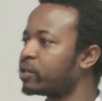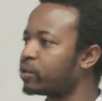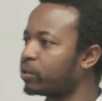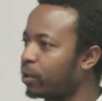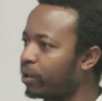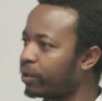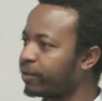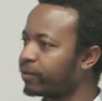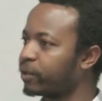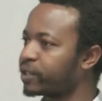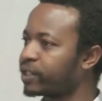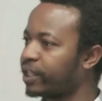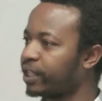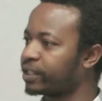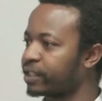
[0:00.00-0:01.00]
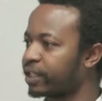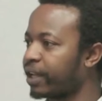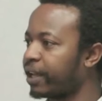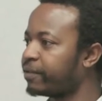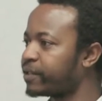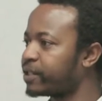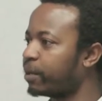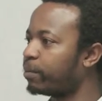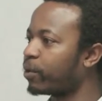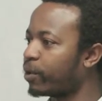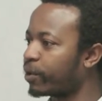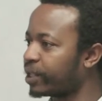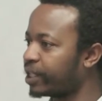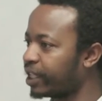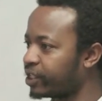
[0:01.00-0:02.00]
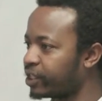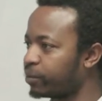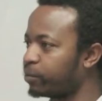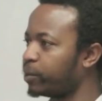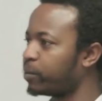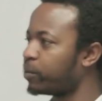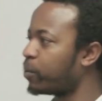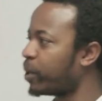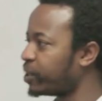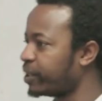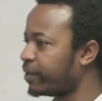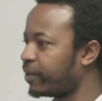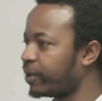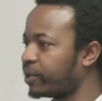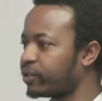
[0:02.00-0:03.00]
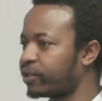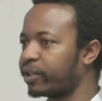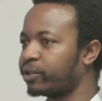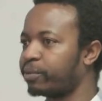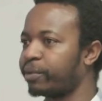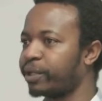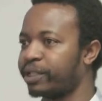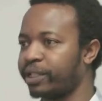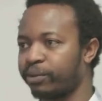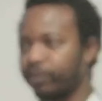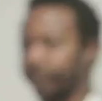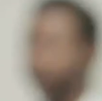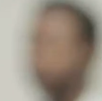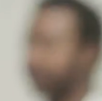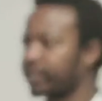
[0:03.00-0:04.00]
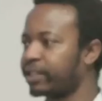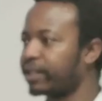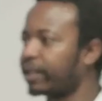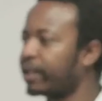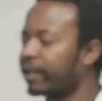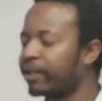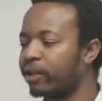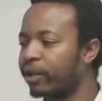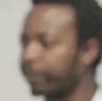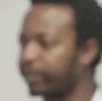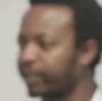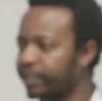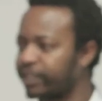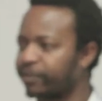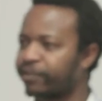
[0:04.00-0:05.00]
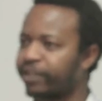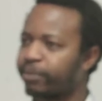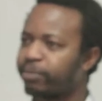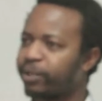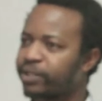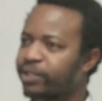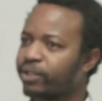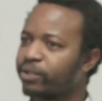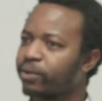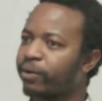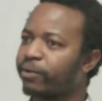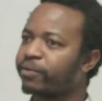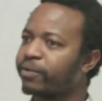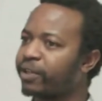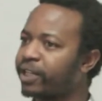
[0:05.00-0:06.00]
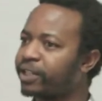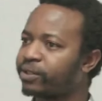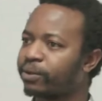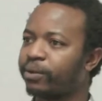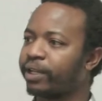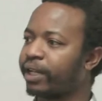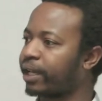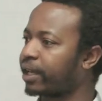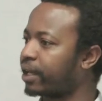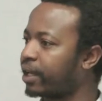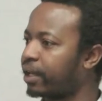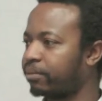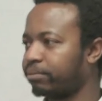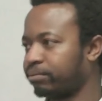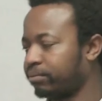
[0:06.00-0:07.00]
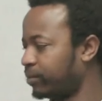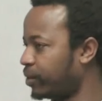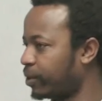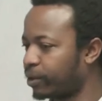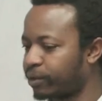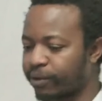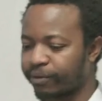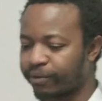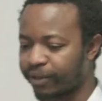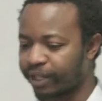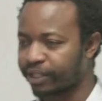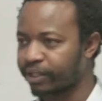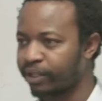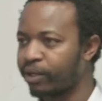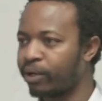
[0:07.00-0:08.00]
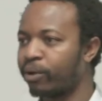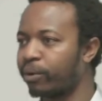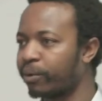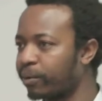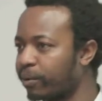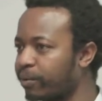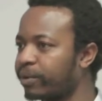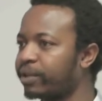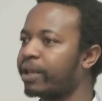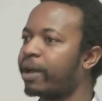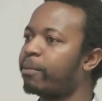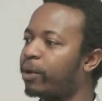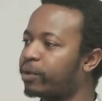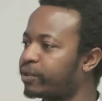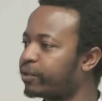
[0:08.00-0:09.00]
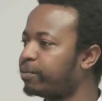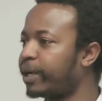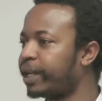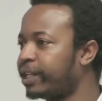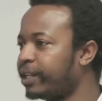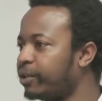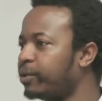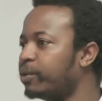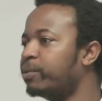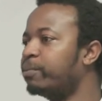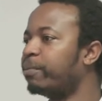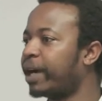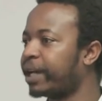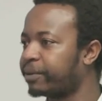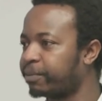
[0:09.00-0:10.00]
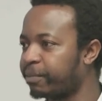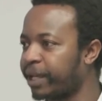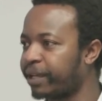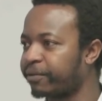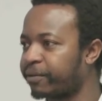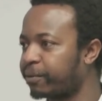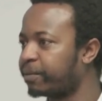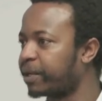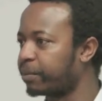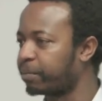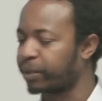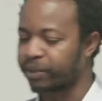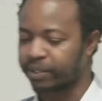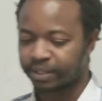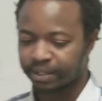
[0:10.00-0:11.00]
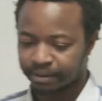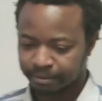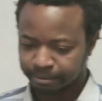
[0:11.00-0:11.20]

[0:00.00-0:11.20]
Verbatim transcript: All of those things have some correlation with whatever you're trying to predict, whether is it the ability of that person to convert or like uh, not convert, or the amount of money you might make from that person.